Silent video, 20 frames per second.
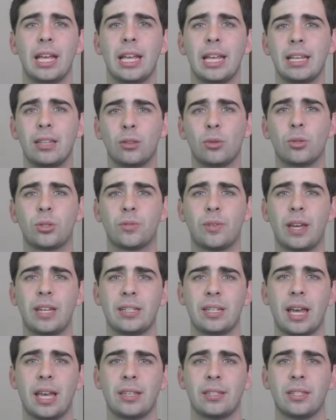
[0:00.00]
It looks
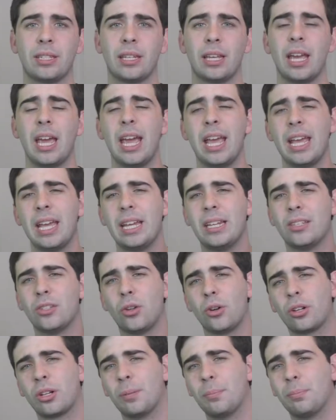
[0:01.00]
fantastic. It is
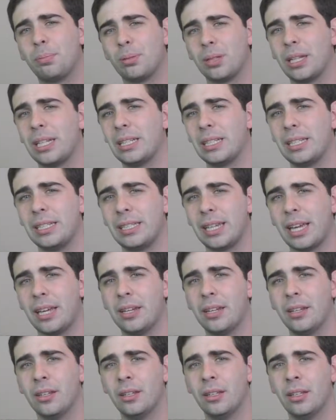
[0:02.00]
not completely
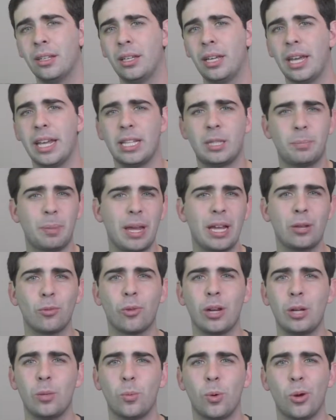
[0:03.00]
dead. It's being
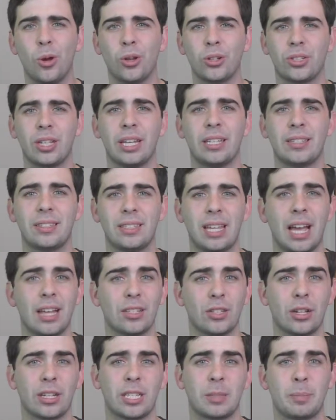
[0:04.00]
reworked. It sounds
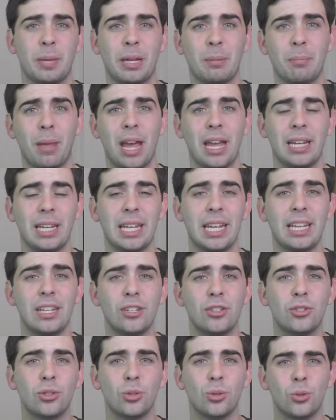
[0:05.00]
like it's being made
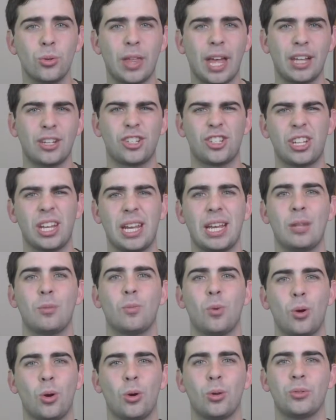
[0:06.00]
into that shared
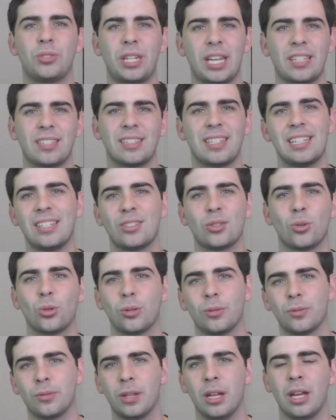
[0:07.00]
world Destiny sort
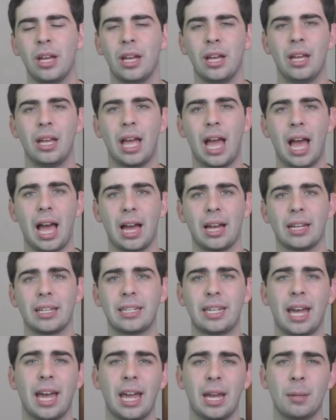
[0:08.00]
of uh,
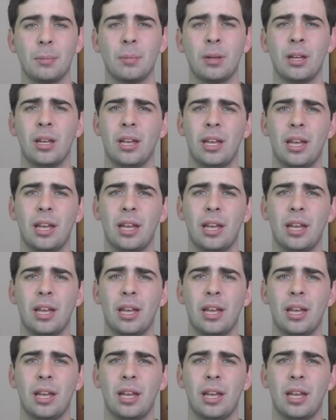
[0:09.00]
game.